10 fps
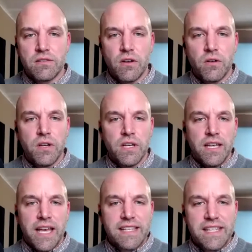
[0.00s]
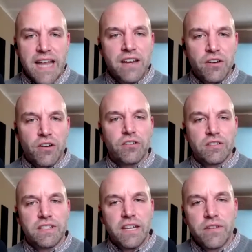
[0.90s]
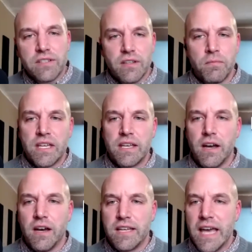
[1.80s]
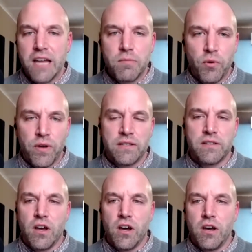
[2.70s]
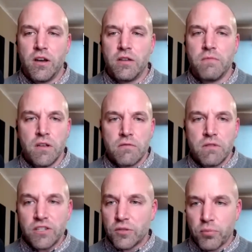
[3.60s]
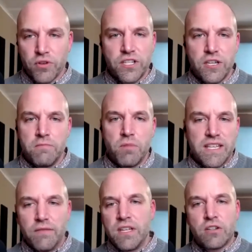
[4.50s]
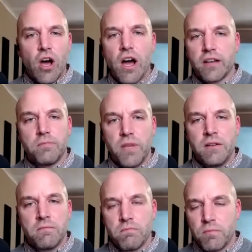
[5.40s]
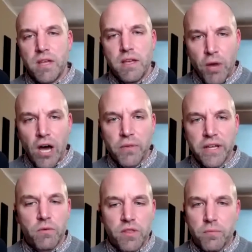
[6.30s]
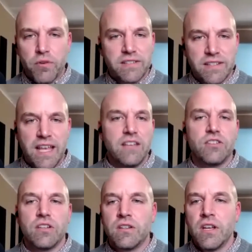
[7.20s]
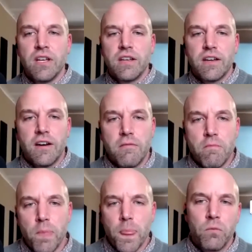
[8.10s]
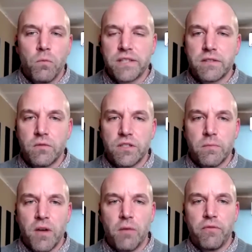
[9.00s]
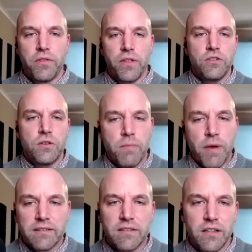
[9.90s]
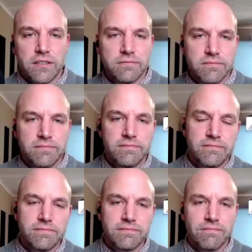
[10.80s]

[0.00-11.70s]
So, yeah. as an editor, give us some uh, guide points on not just preaching, but giving talks, being in public with a presentation. Um, what's what's some helpful things you could pass on?